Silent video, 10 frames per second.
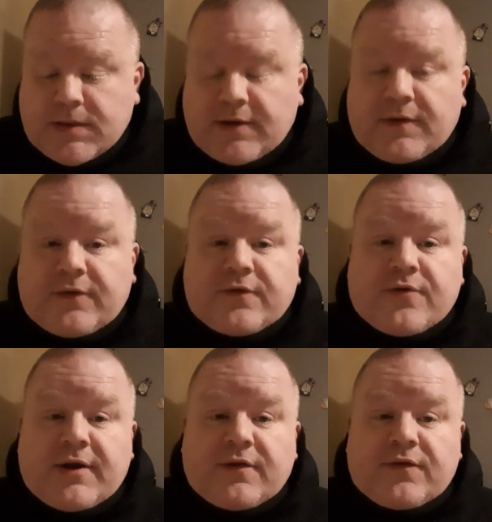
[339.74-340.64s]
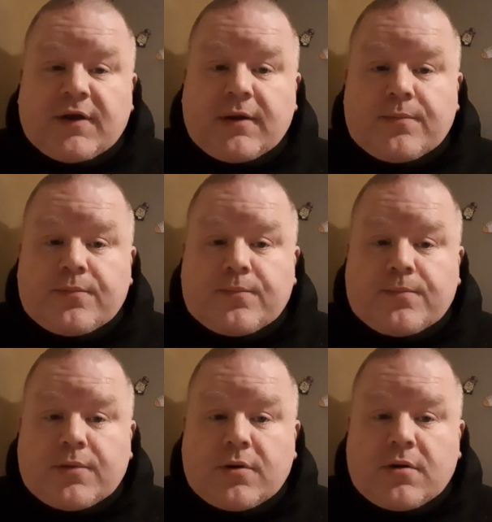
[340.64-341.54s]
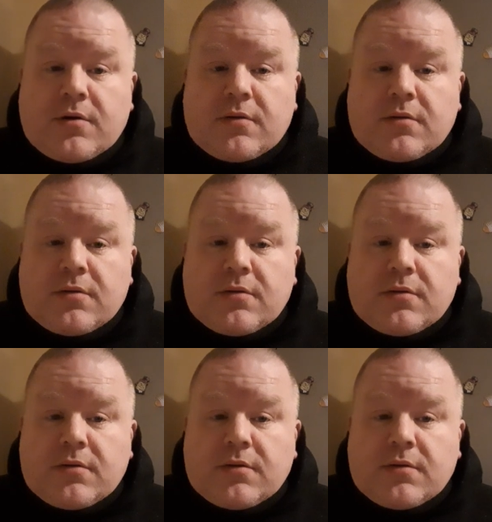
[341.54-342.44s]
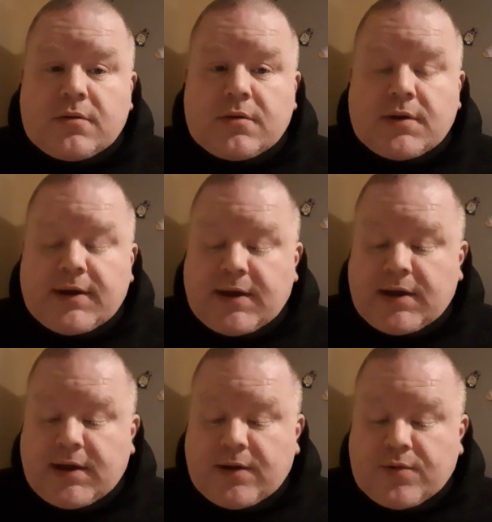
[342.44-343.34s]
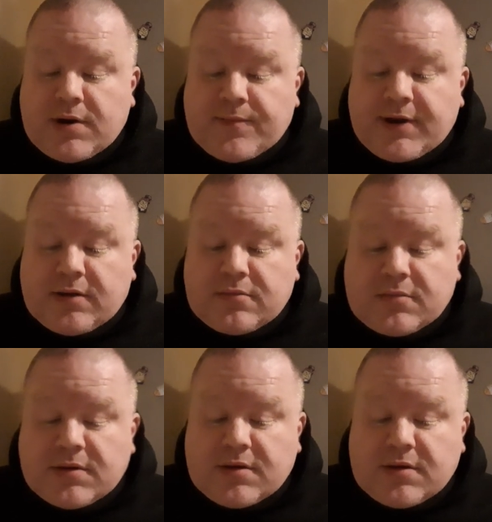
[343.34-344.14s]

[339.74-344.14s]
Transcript: It's great to see, but he will, I mean